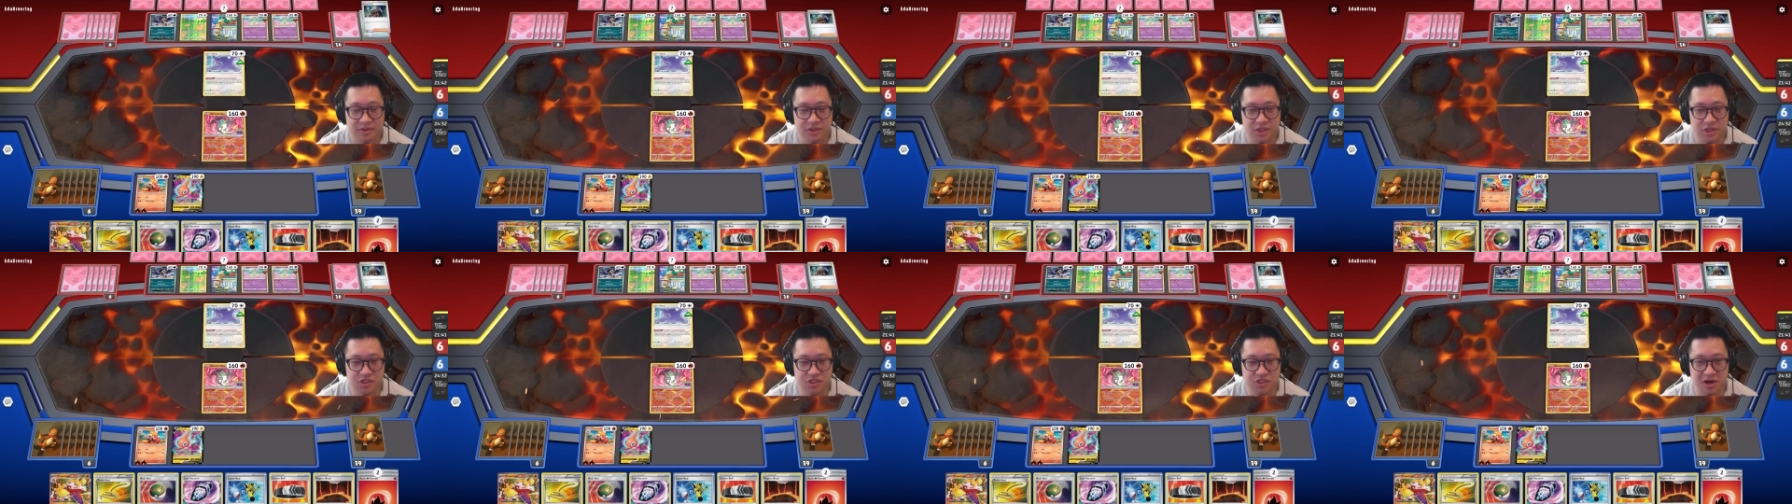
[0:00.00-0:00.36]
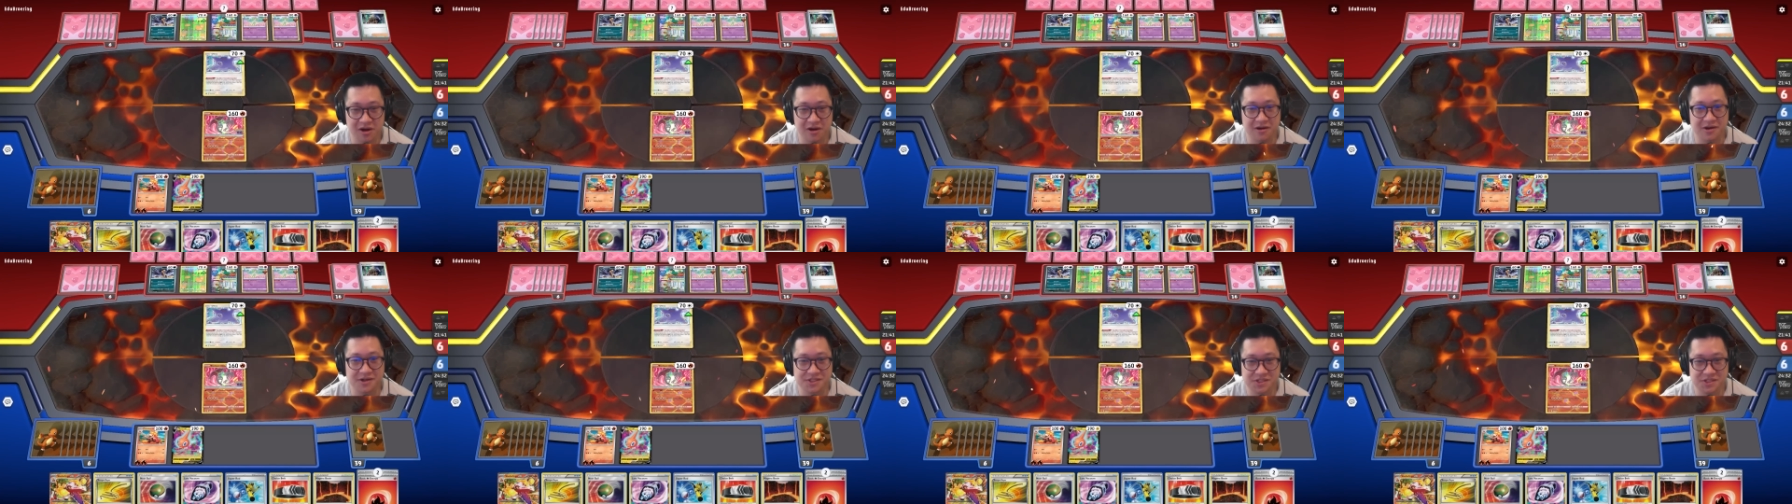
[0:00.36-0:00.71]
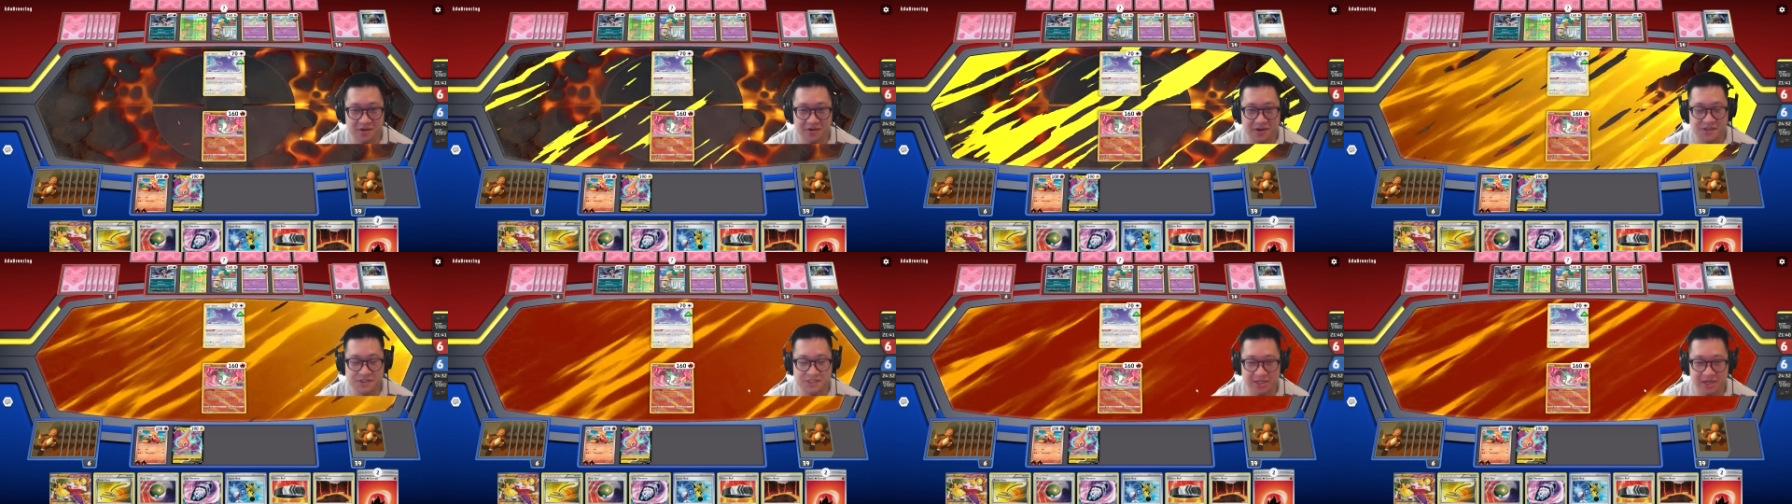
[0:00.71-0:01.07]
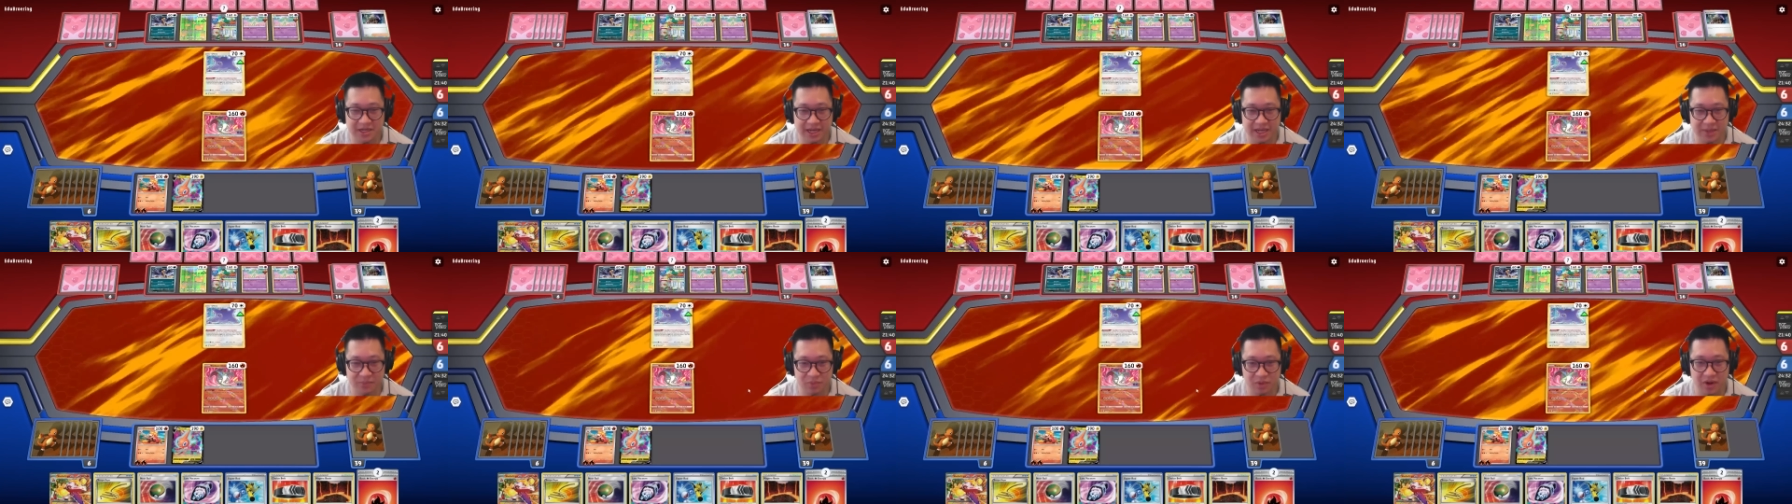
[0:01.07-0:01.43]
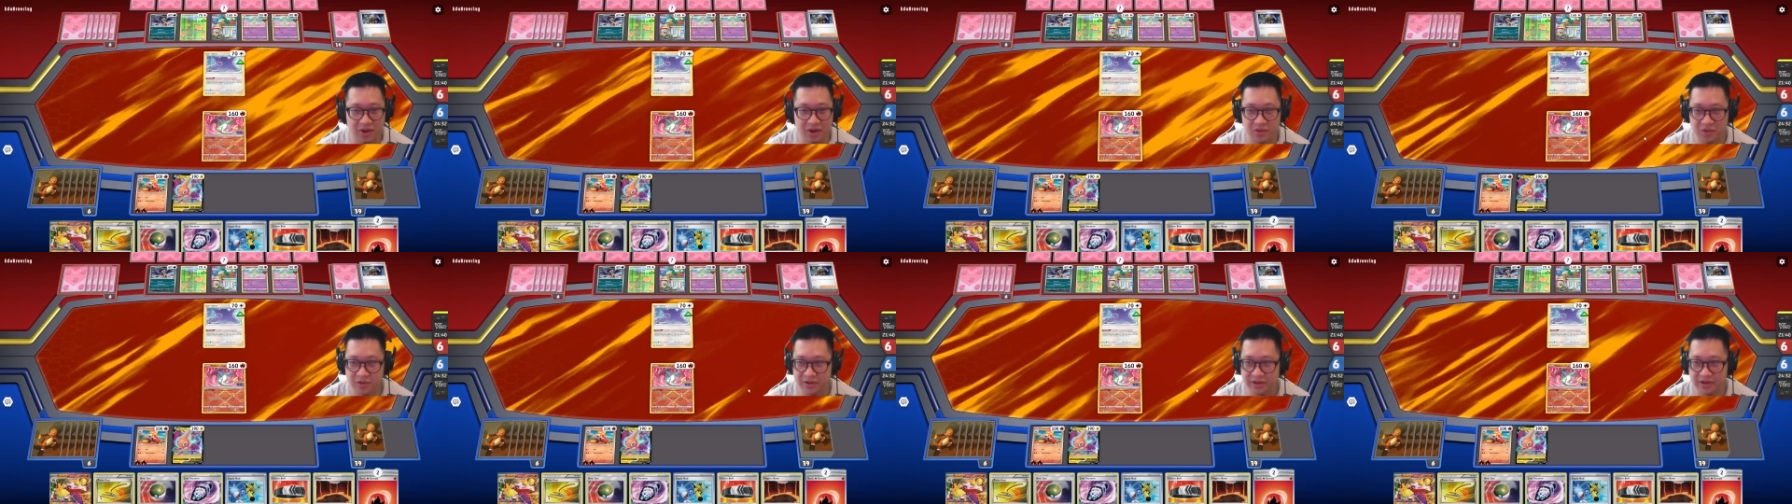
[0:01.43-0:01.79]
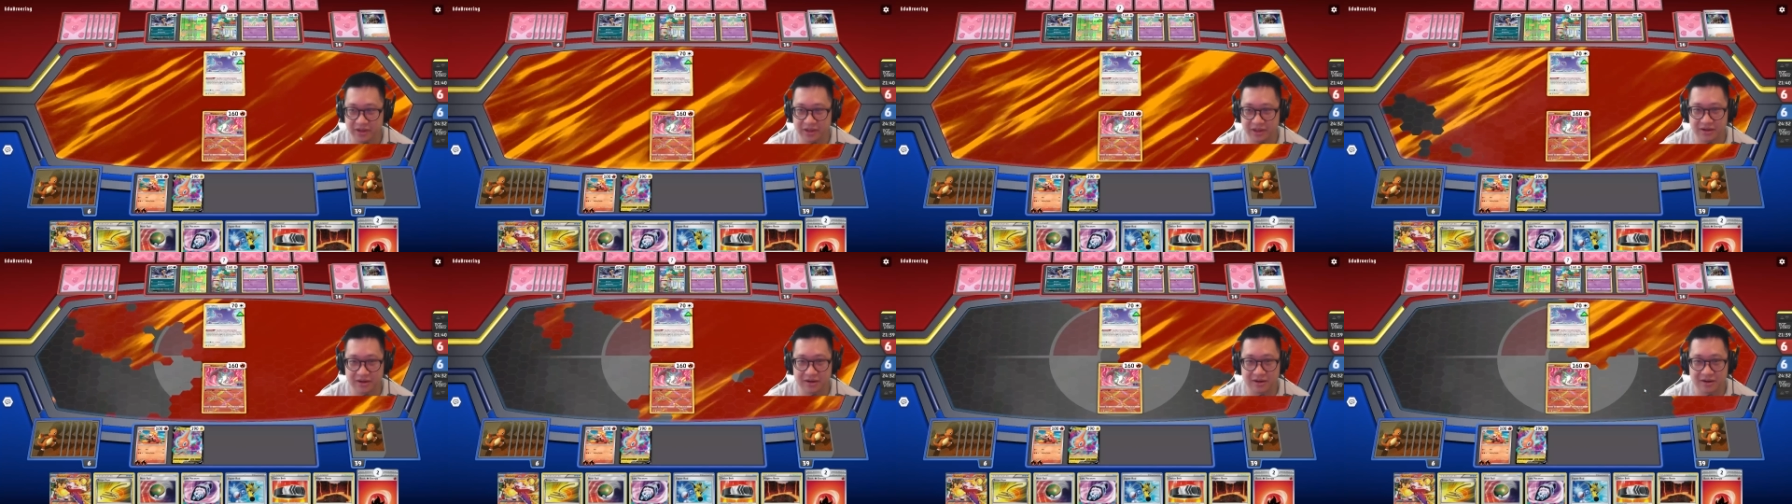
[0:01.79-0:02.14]
Charizard is gonna get priority
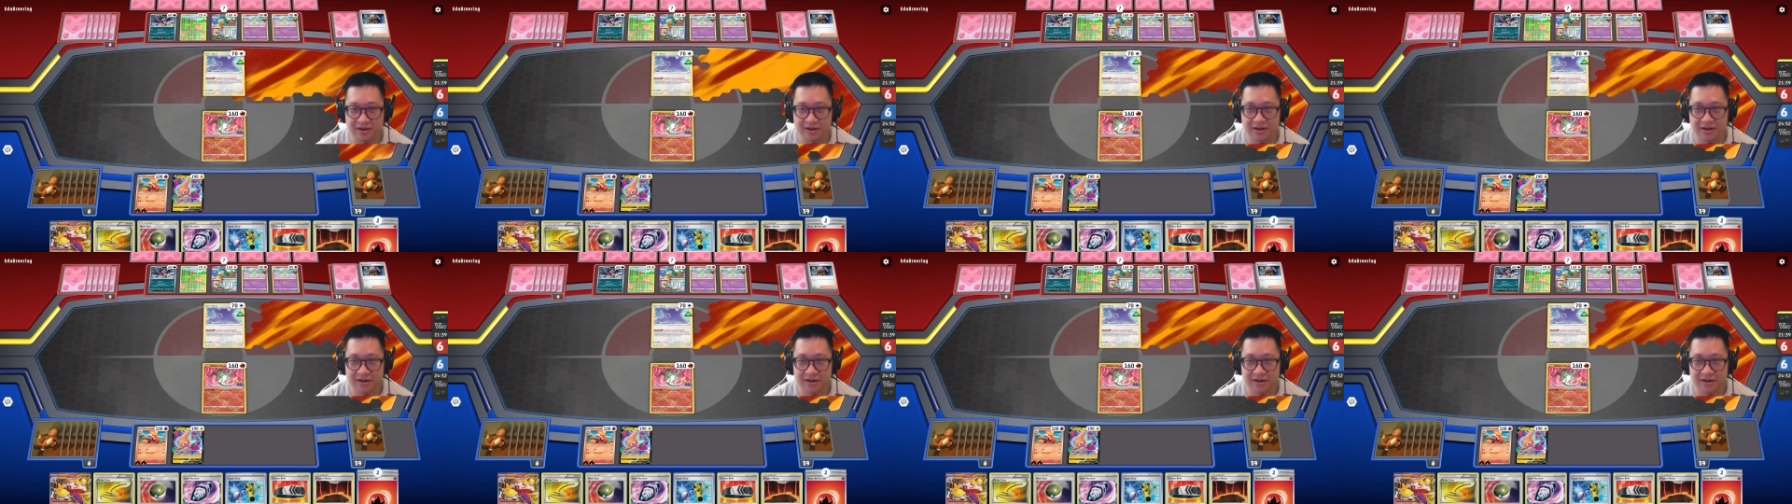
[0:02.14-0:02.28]
here.